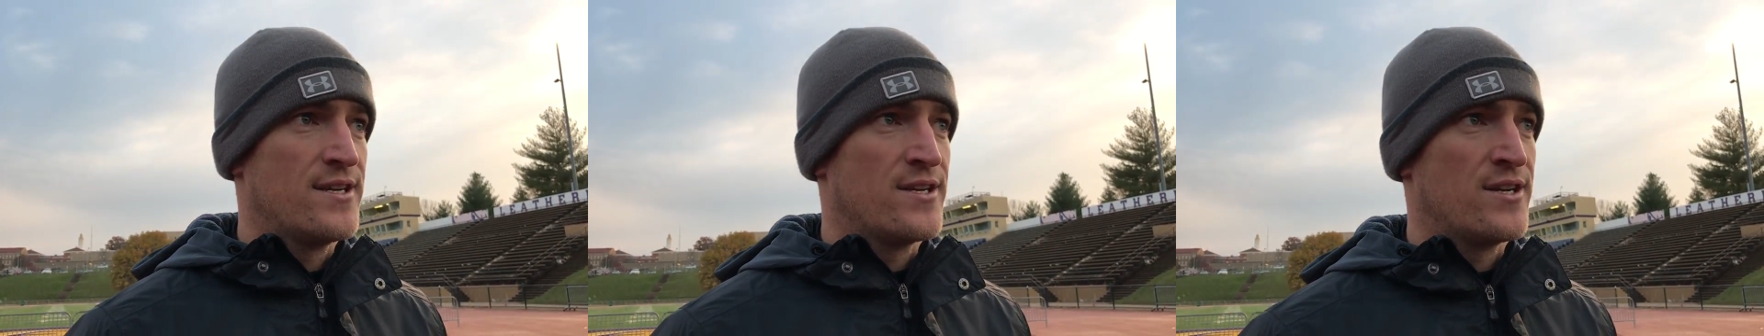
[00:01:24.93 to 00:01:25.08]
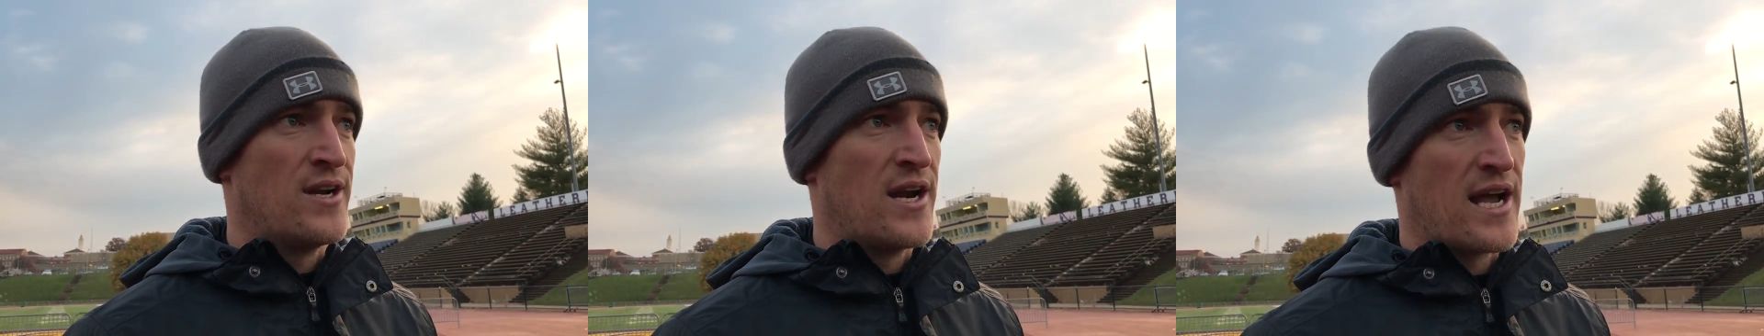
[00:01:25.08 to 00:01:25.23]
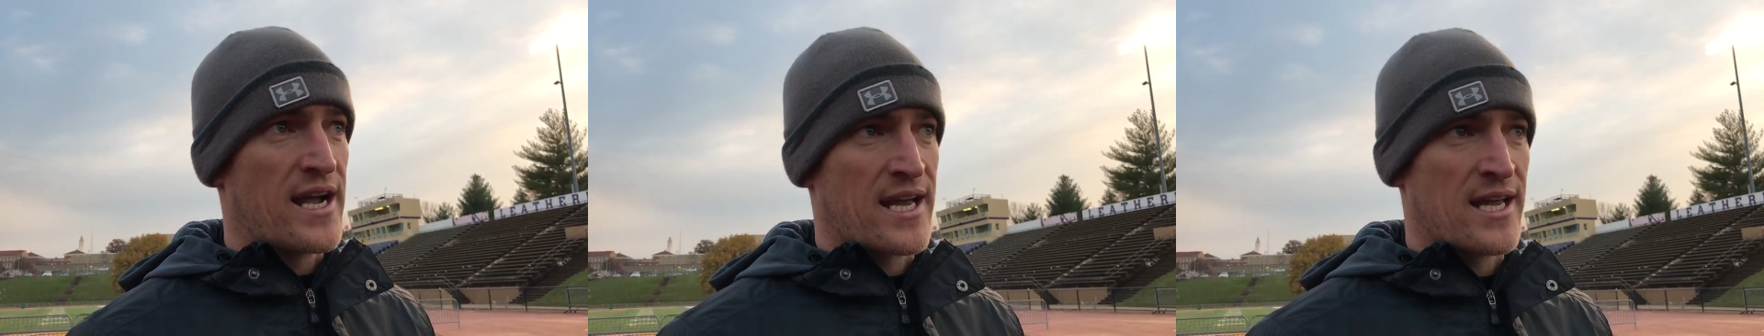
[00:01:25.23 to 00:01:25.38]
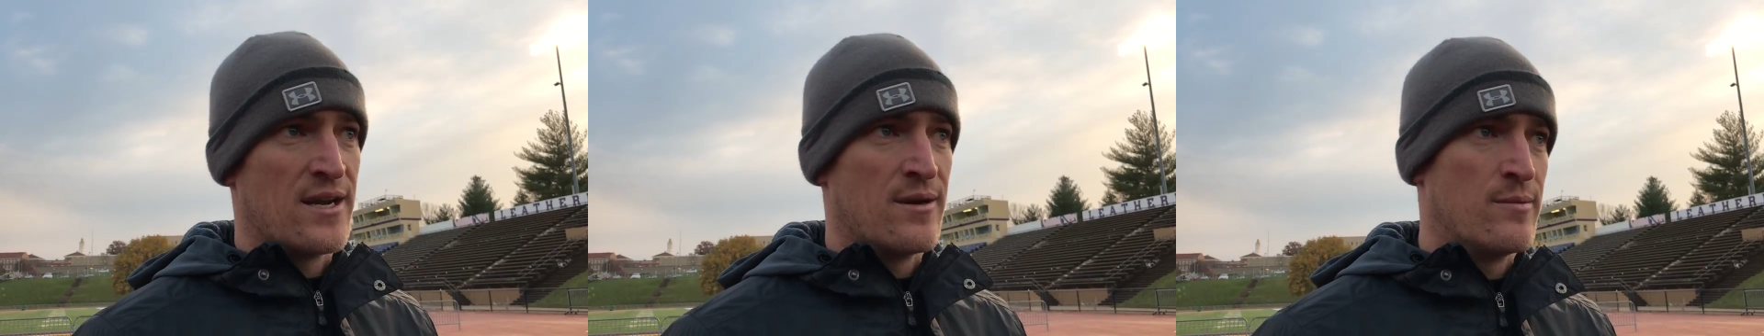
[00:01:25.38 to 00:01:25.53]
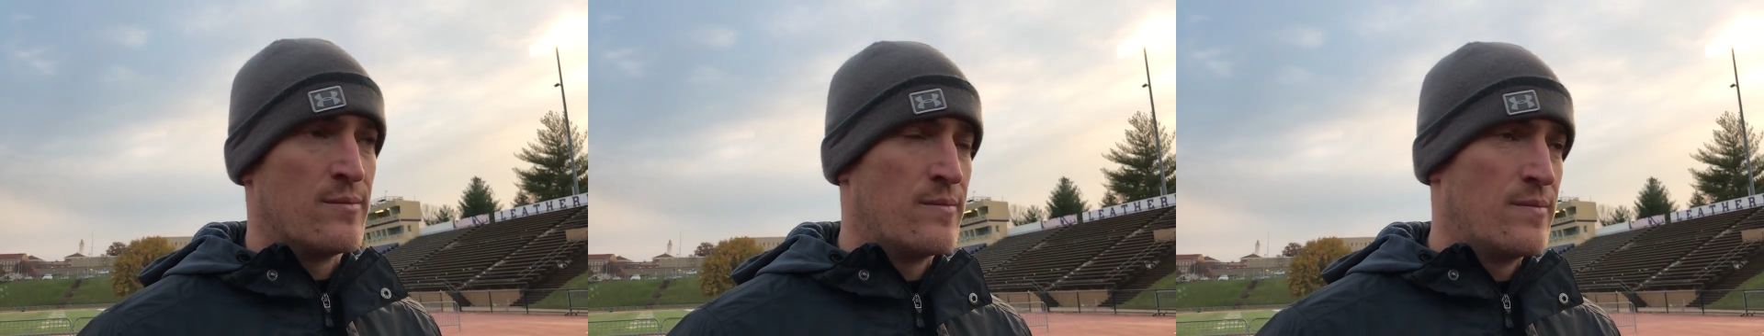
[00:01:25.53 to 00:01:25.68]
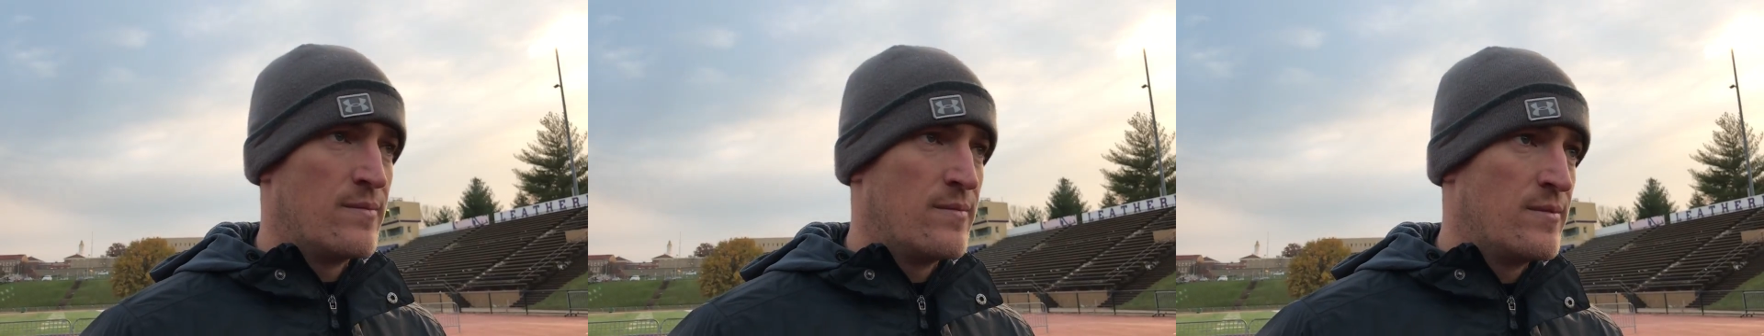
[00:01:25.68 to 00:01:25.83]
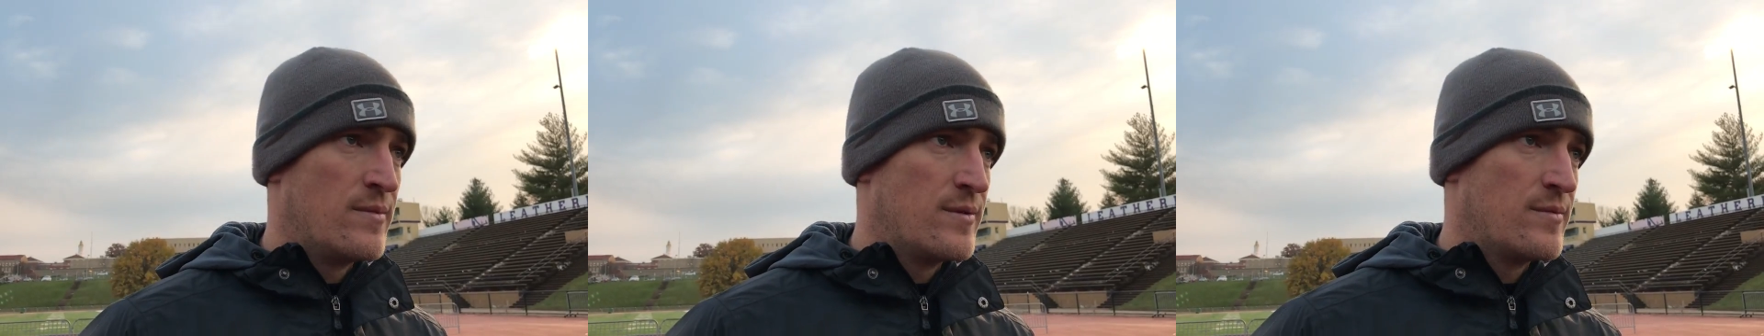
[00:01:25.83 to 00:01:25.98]
You're not going
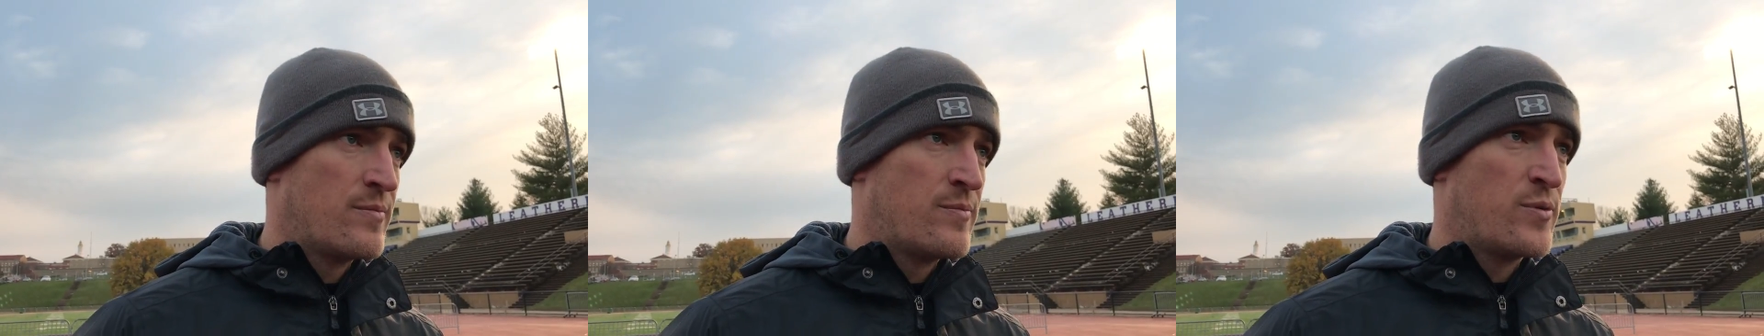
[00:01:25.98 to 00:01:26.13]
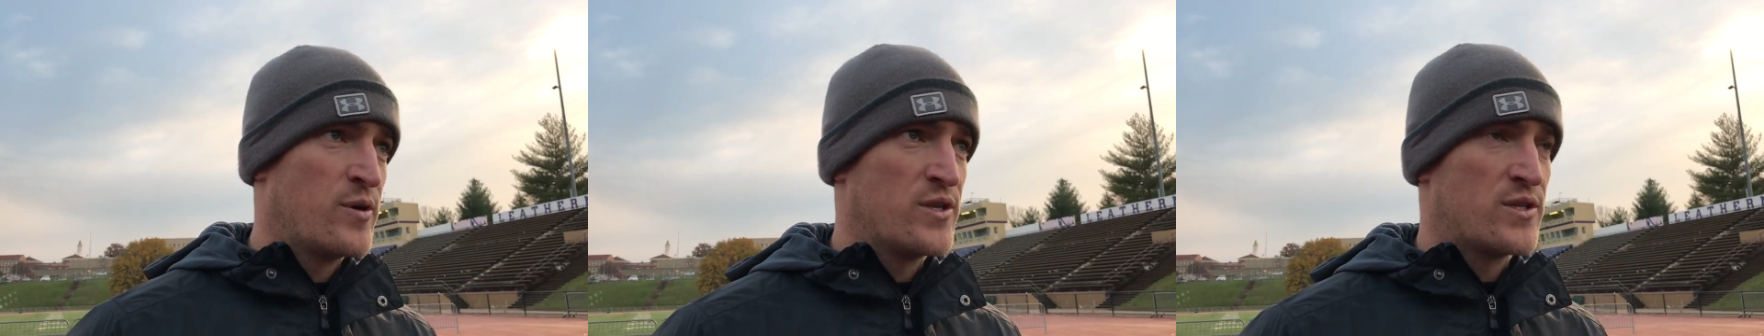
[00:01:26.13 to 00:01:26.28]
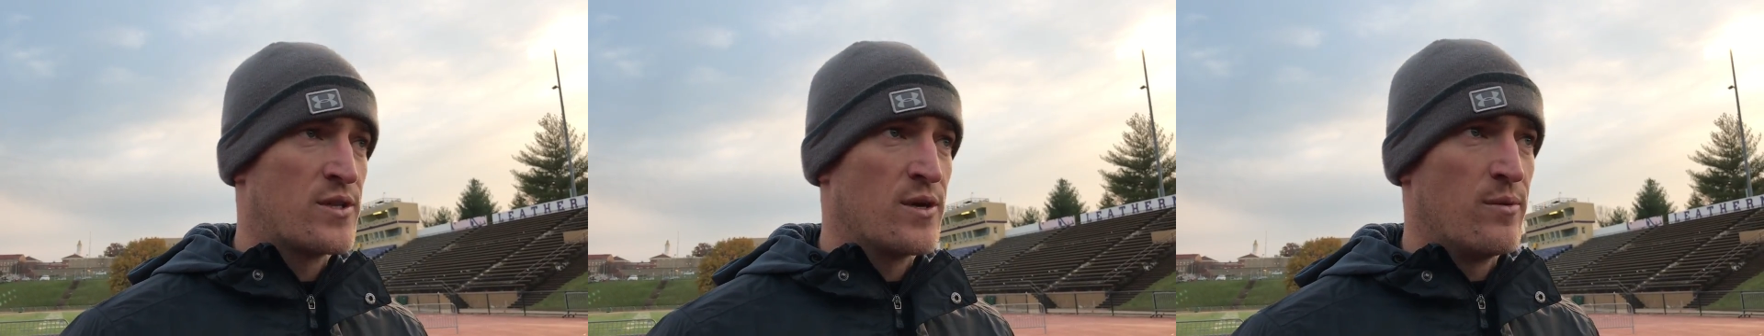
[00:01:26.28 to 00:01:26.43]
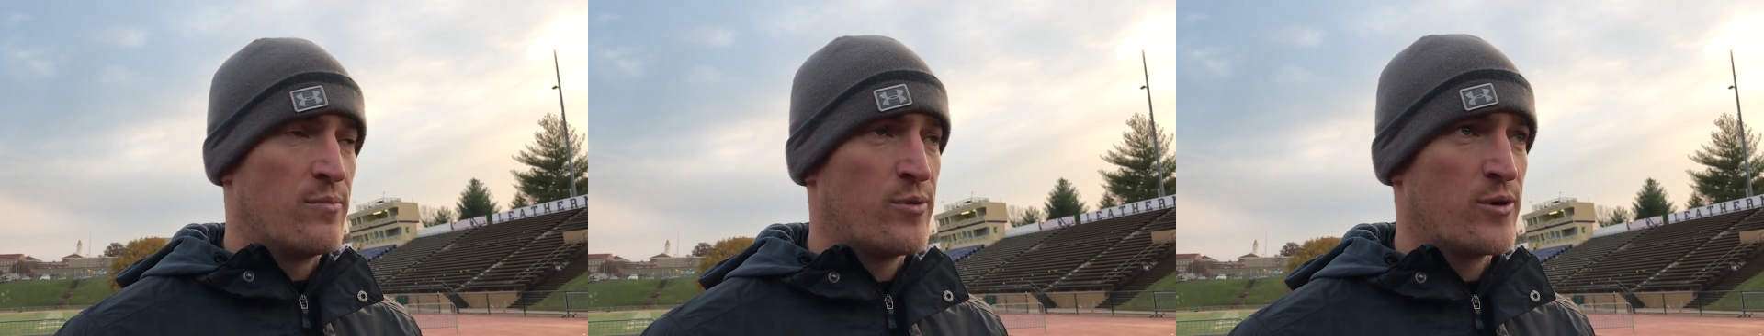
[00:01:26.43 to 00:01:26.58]
to